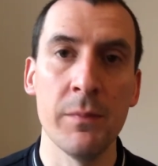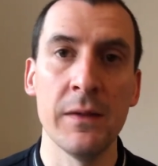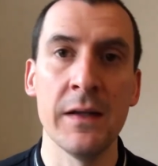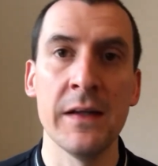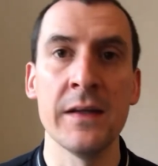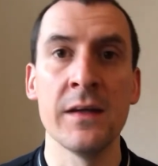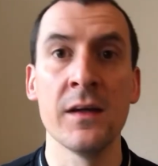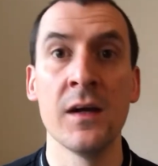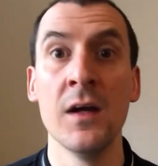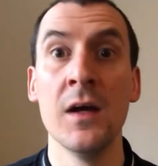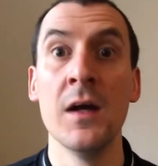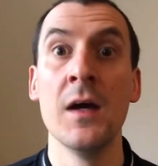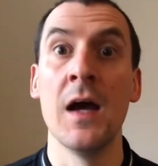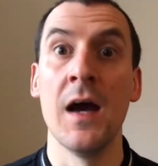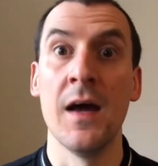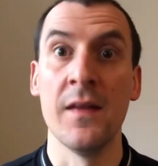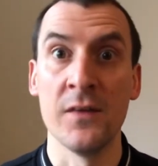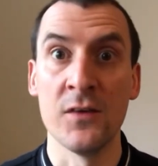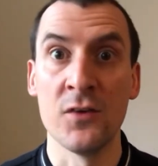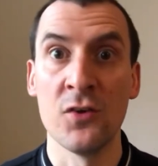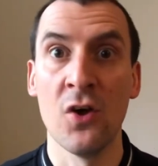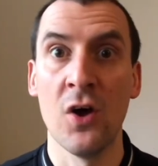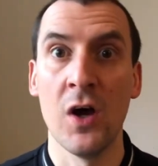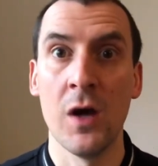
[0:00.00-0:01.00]
League at
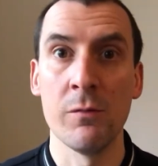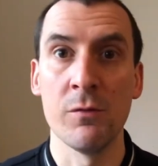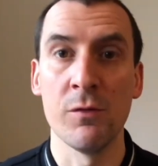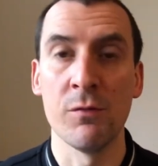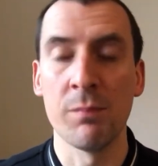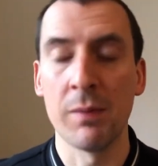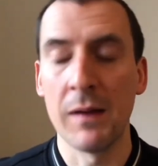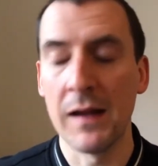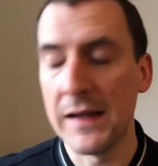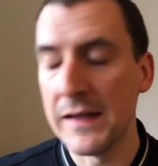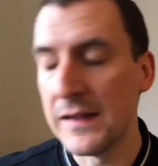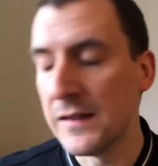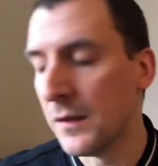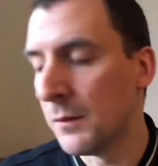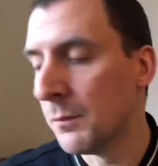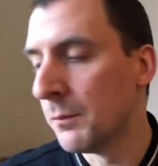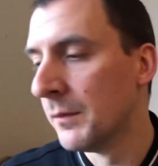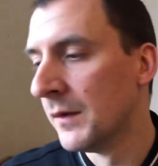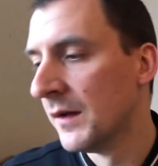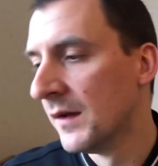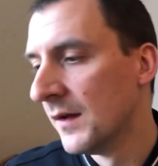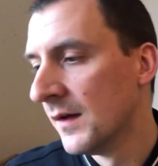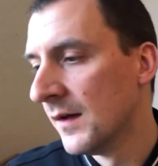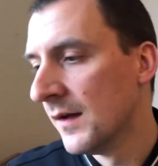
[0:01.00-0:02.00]
the time of playing
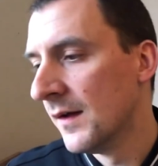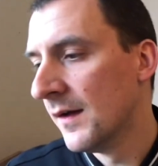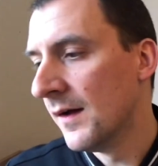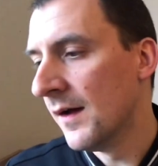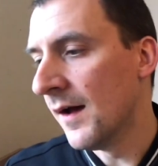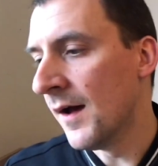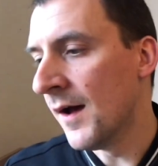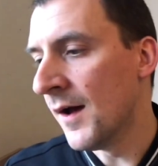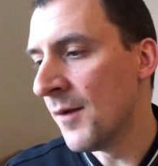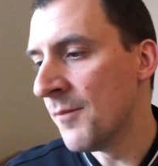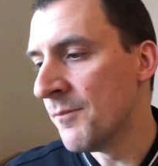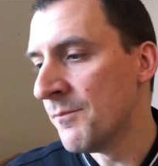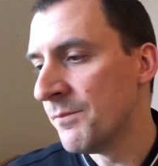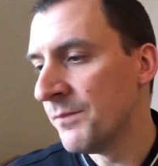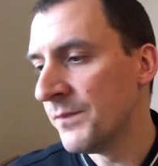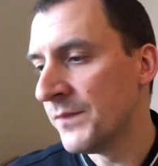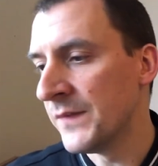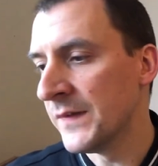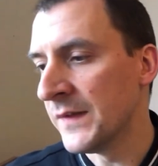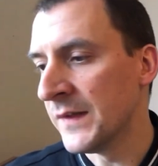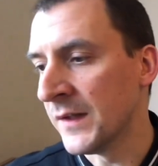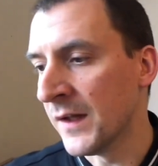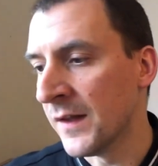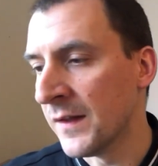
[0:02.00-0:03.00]
them.
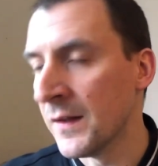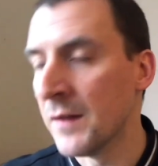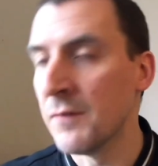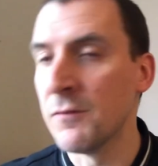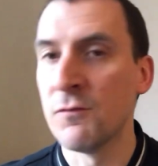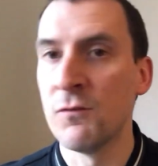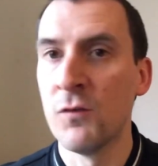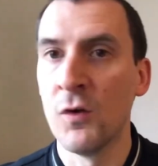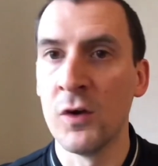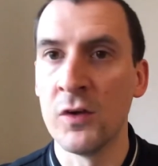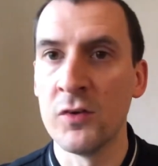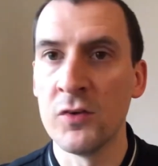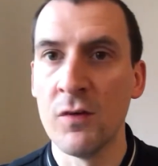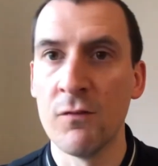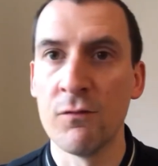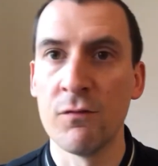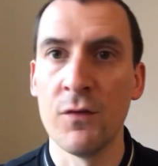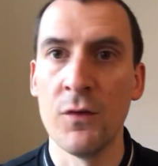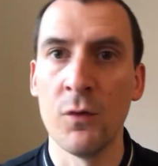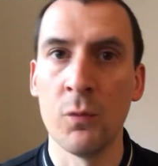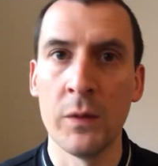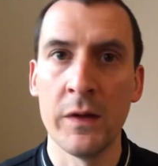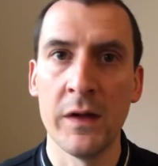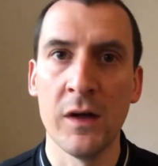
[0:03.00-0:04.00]
That follows on
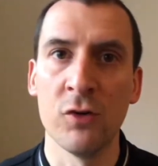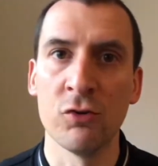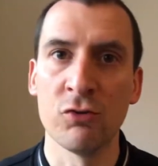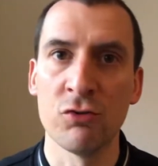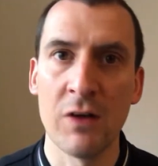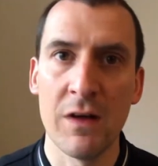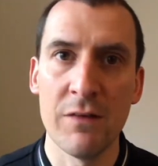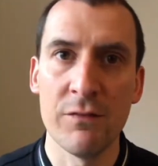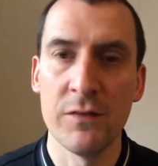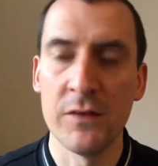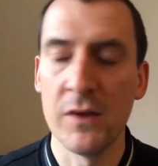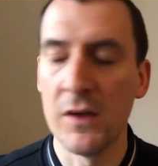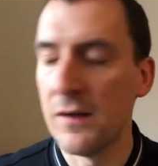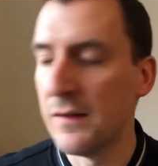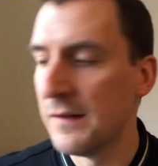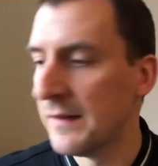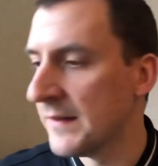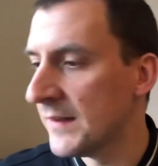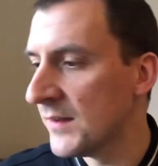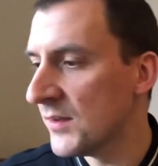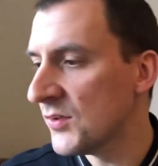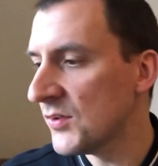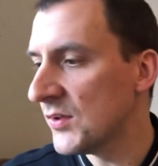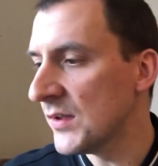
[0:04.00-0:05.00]
from the win at Old Trafford earlier
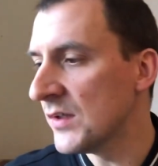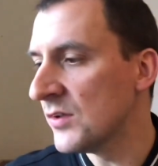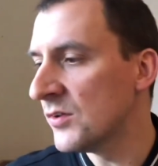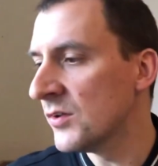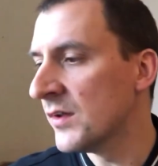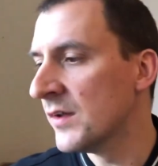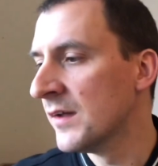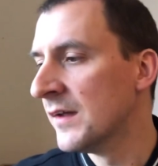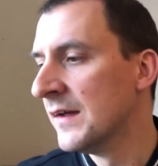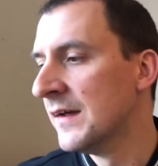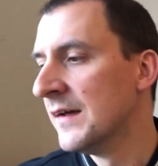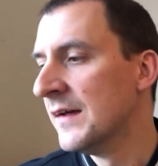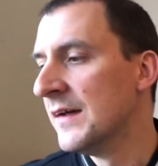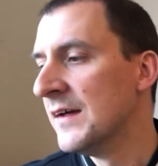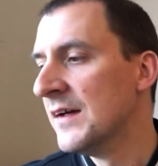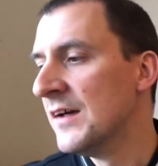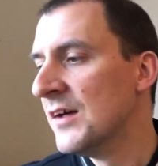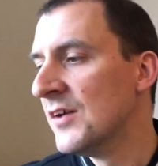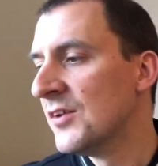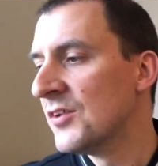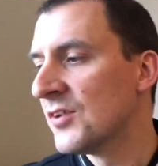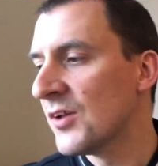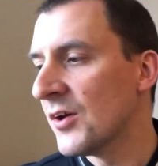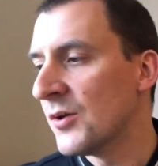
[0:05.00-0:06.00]
this season.
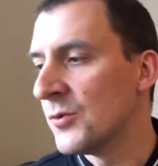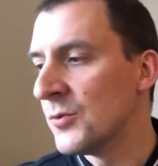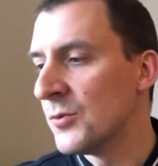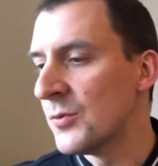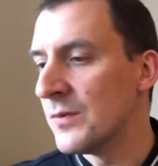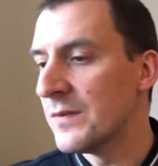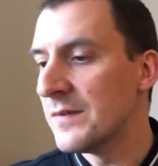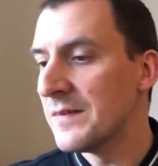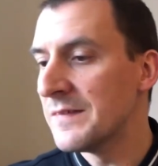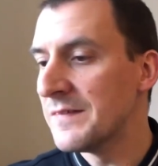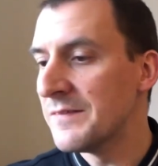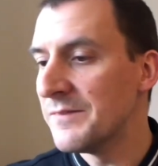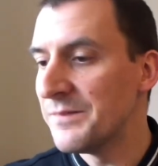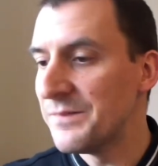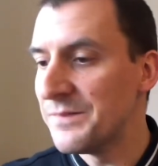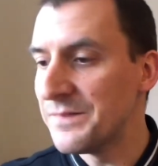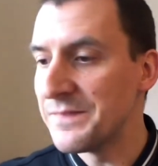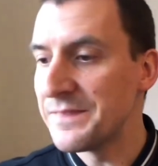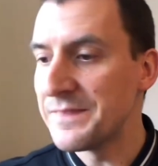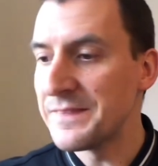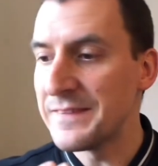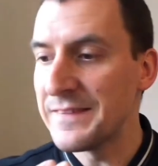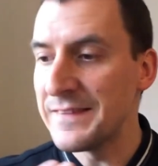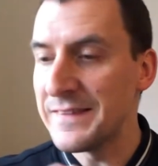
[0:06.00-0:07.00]
So
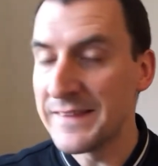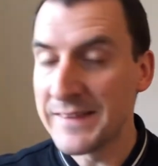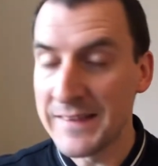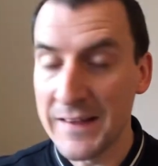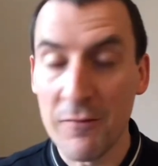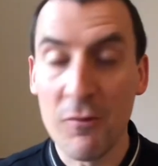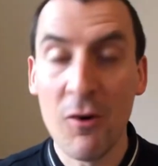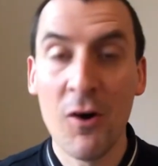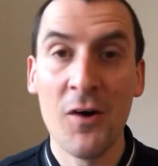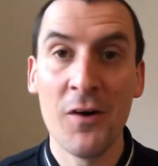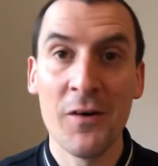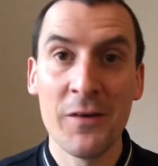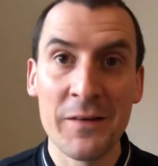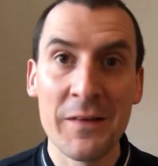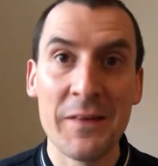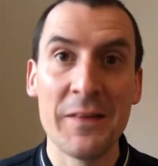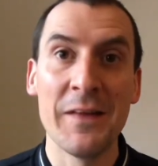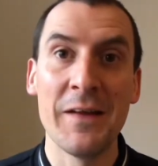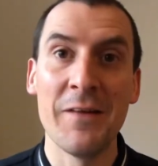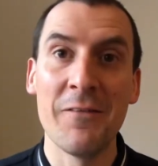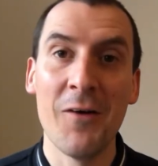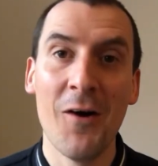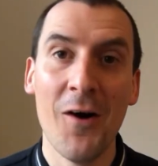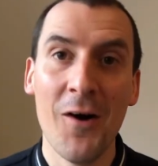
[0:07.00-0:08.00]
there
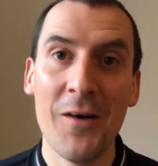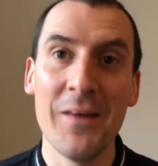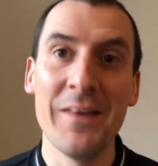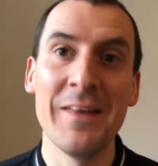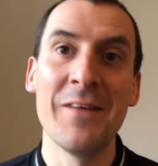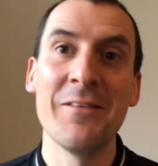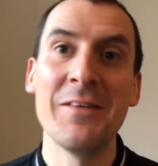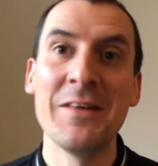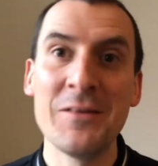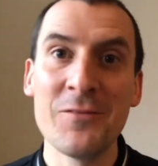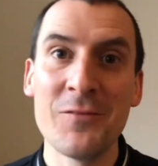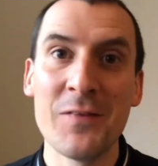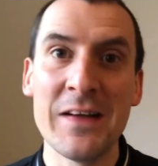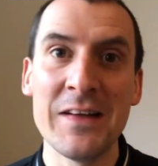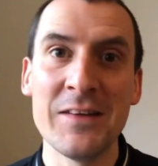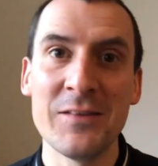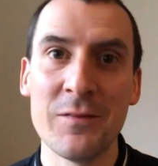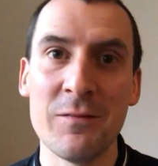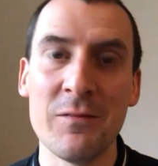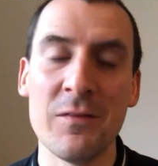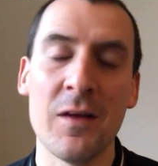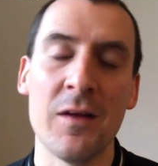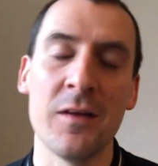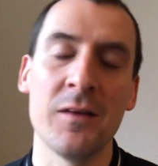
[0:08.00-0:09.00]
is
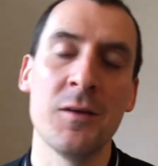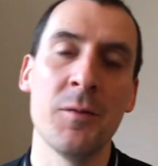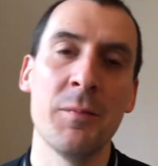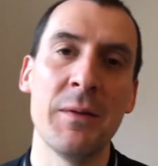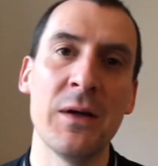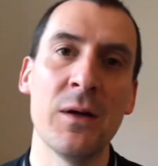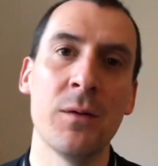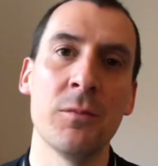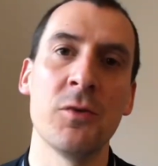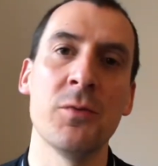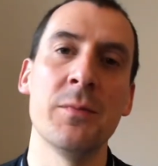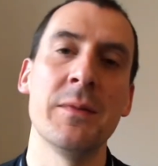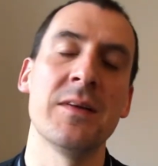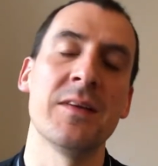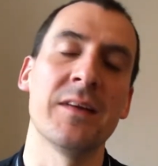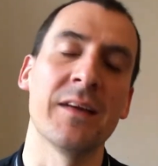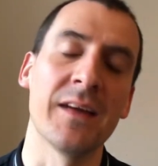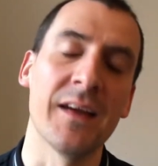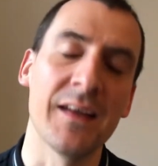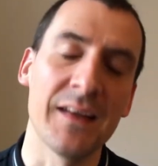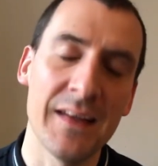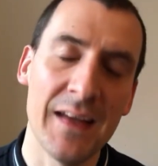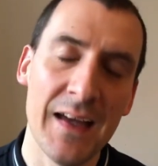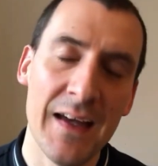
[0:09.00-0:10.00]
reason to be
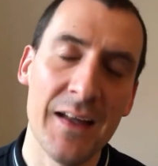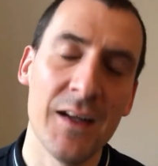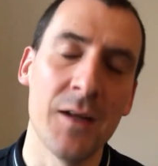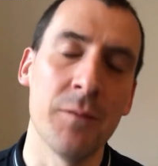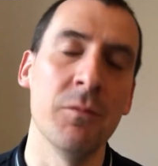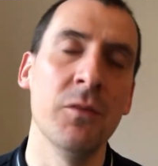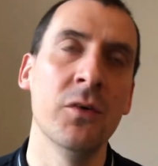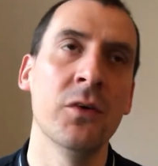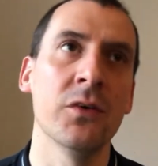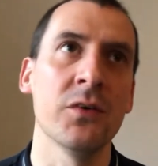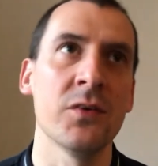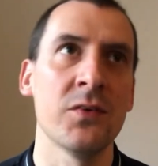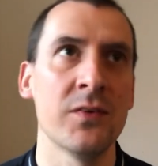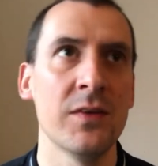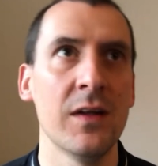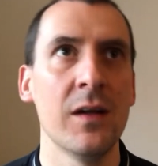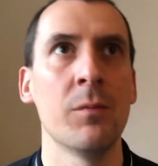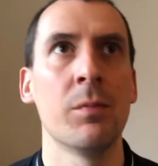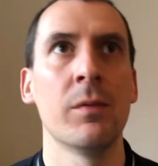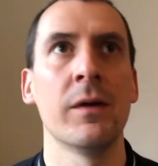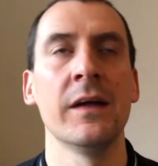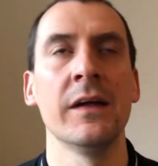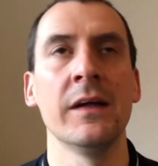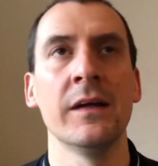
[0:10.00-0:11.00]
optimistic. Again, I'm not
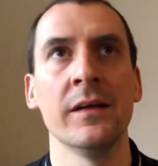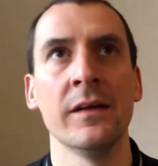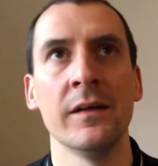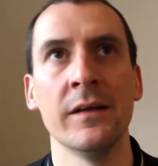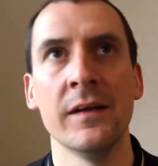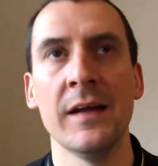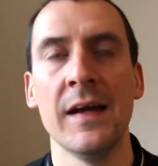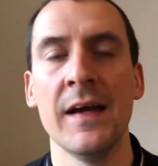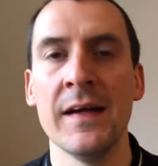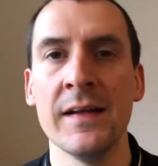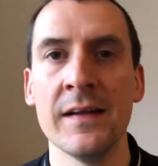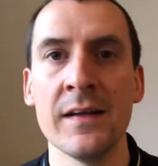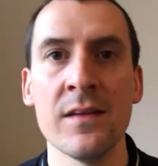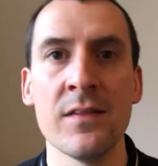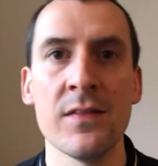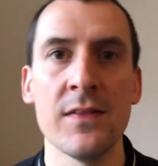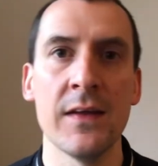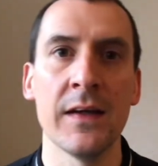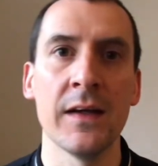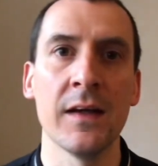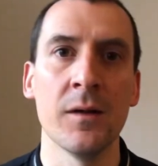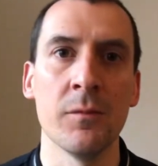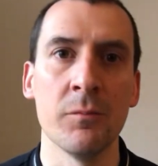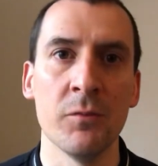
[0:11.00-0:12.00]
celebrating
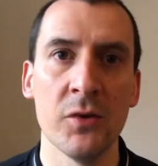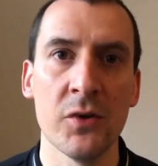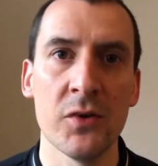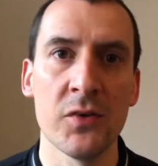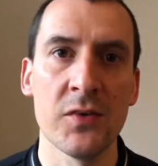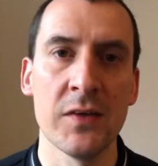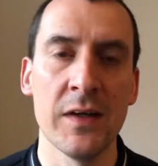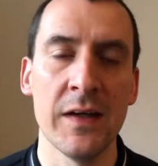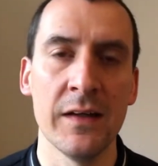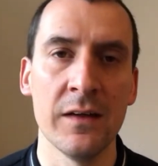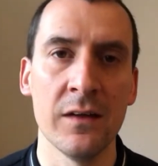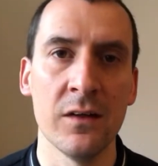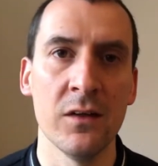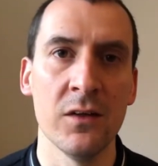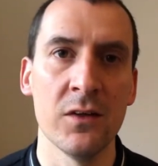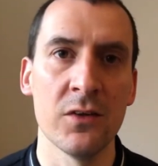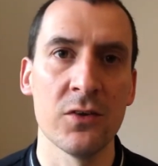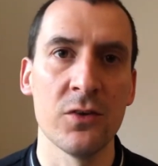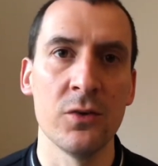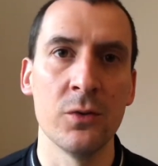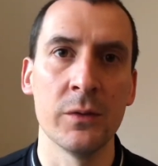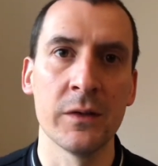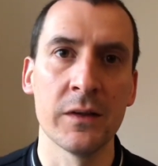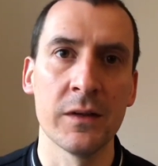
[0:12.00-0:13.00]
anything. I'm not saying that
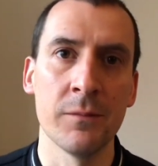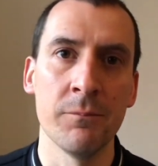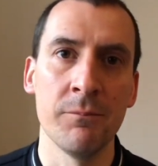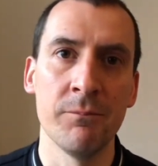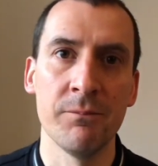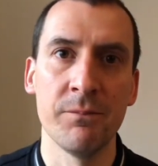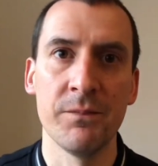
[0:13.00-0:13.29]
Arsenal are good.